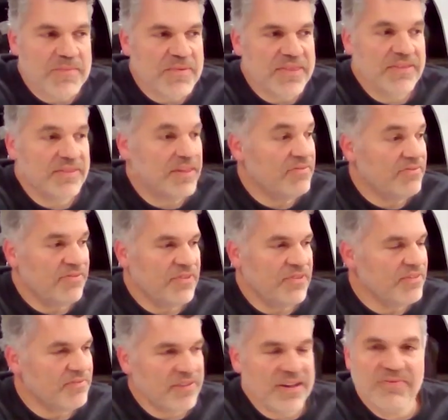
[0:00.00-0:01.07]
I mean,
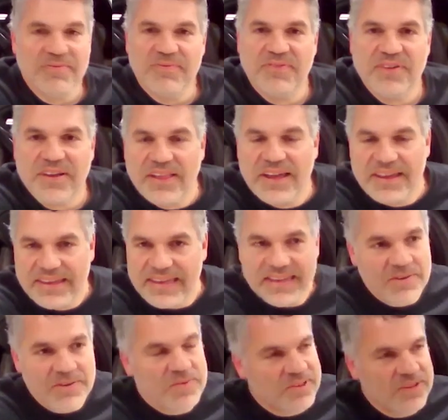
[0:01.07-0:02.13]
it fit like
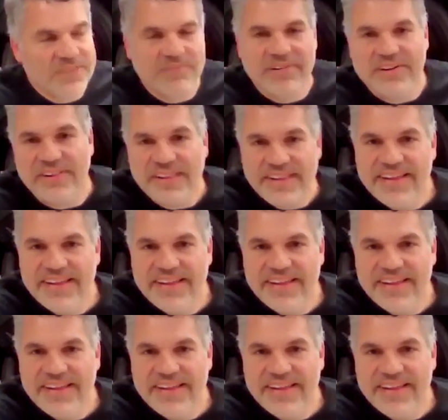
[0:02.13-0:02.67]
it was unreal.